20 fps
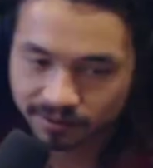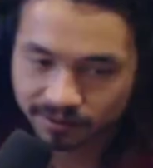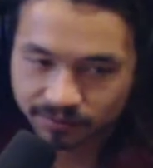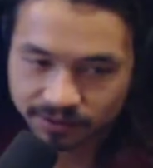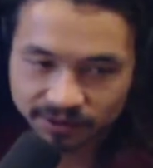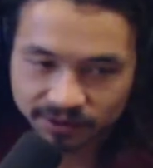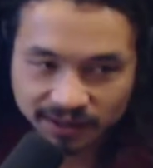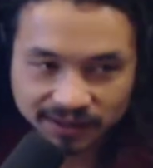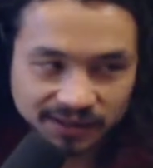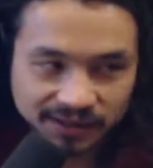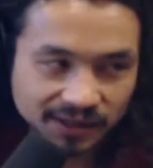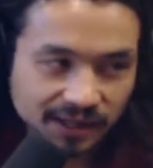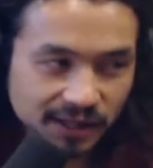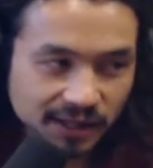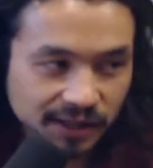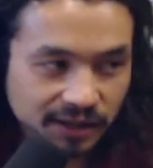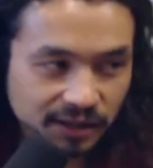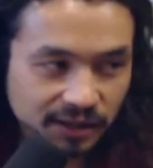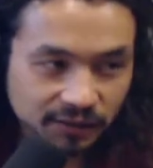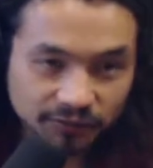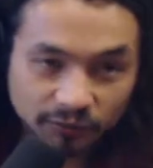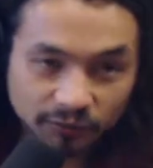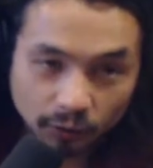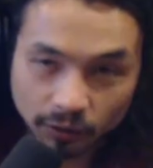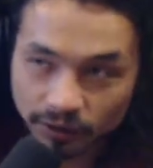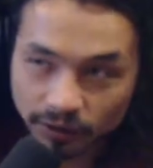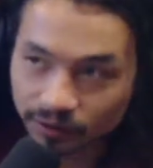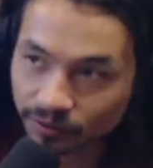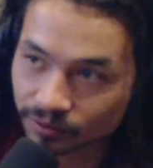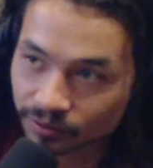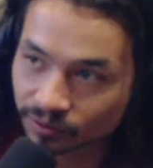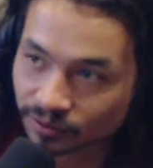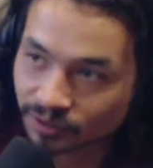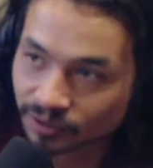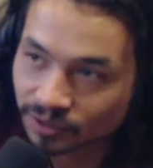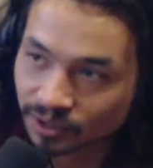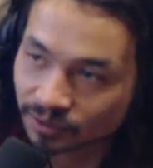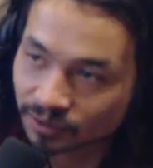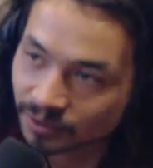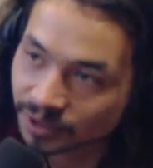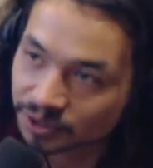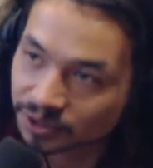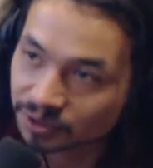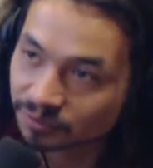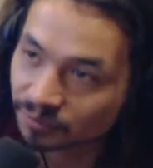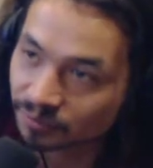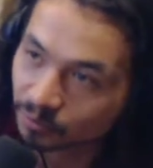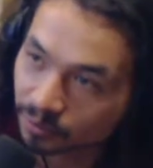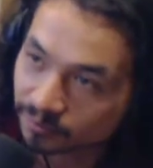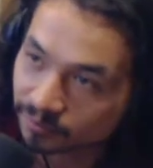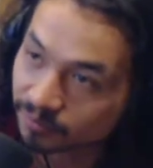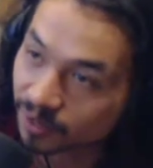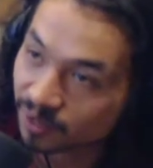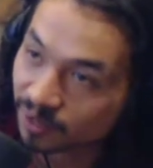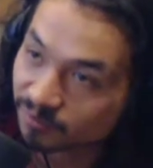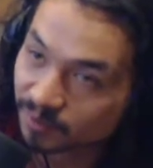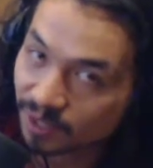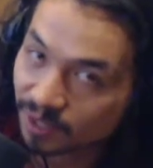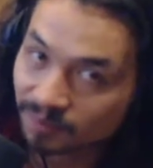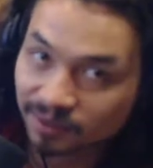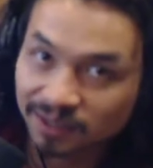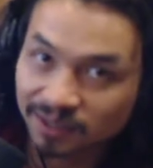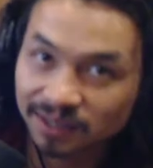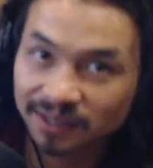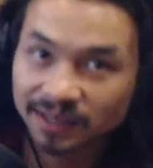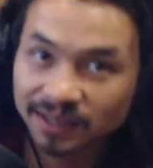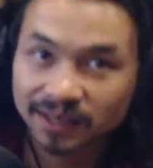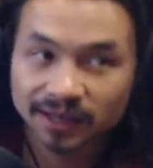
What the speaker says: 16 to 40-year-old generation, 45 maybe,